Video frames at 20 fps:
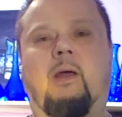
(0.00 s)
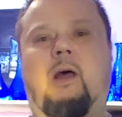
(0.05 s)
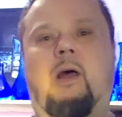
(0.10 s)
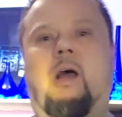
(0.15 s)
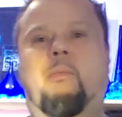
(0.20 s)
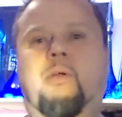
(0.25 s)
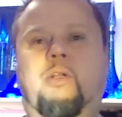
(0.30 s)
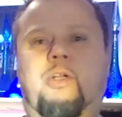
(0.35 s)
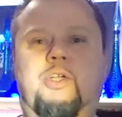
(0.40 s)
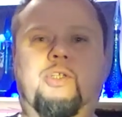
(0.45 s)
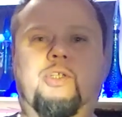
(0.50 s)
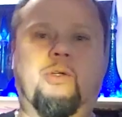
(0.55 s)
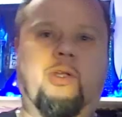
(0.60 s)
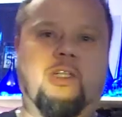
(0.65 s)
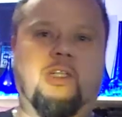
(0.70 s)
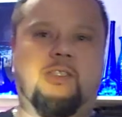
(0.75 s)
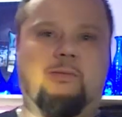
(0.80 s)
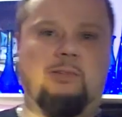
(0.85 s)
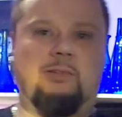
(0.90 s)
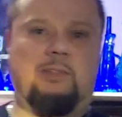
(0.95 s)
I'm going to show
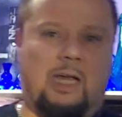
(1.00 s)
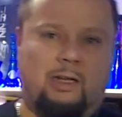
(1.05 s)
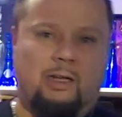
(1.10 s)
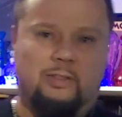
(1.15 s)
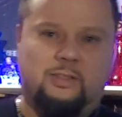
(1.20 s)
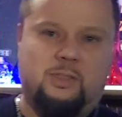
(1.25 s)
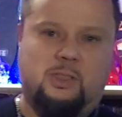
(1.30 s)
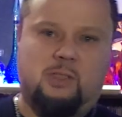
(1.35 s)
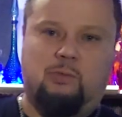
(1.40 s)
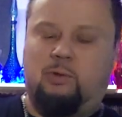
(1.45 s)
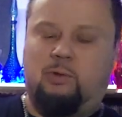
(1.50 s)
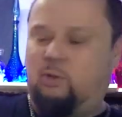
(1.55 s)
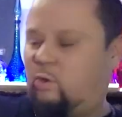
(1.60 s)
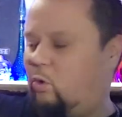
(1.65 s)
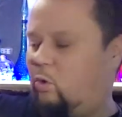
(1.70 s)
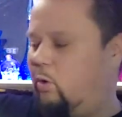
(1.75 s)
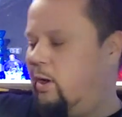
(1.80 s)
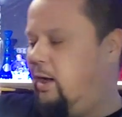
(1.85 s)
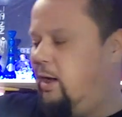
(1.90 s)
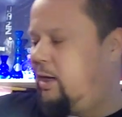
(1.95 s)
you some titles here real
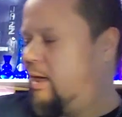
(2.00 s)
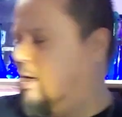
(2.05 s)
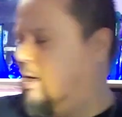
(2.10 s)
quick,